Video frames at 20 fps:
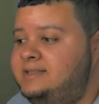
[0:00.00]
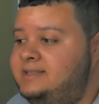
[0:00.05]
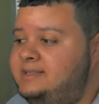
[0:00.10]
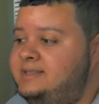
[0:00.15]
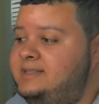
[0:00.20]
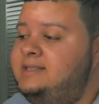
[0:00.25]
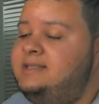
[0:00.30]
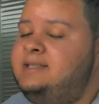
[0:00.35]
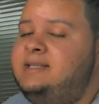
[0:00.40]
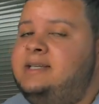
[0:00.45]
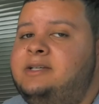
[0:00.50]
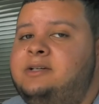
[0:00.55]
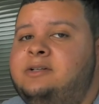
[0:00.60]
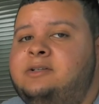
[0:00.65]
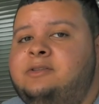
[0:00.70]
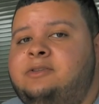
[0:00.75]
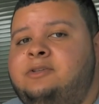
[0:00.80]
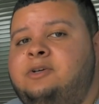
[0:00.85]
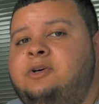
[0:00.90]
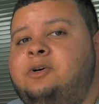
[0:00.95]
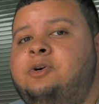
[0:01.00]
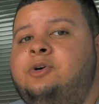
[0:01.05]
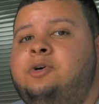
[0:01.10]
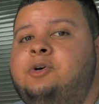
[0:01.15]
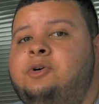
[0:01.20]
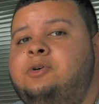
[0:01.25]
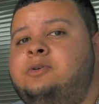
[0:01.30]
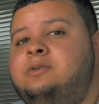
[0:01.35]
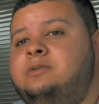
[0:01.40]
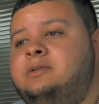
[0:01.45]
detailed the
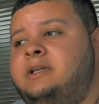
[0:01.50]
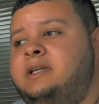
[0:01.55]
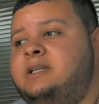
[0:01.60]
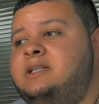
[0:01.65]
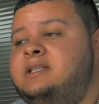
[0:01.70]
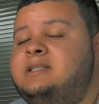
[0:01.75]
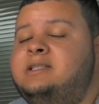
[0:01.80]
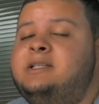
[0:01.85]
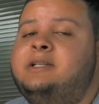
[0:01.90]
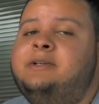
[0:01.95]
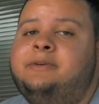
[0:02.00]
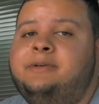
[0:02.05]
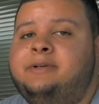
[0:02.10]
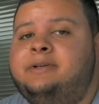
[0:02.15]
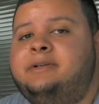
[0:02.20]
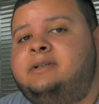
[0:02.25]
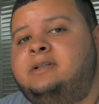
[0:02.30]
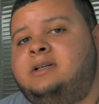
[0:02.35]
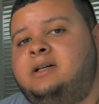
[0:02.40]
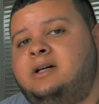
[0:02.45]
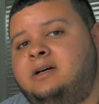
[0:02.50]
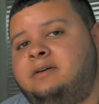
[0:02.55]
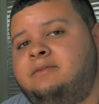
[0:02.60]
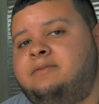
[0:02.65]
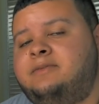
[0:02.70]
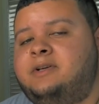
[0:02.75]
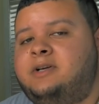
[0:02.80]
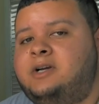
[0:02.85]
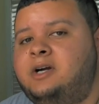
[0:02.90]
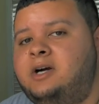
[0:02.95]
whole exterior of
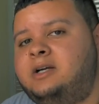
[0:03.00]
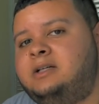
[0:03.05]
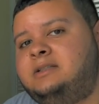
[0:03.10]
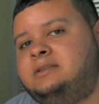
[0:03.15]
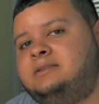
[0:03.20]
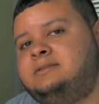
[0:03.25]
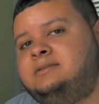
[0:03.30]
the car.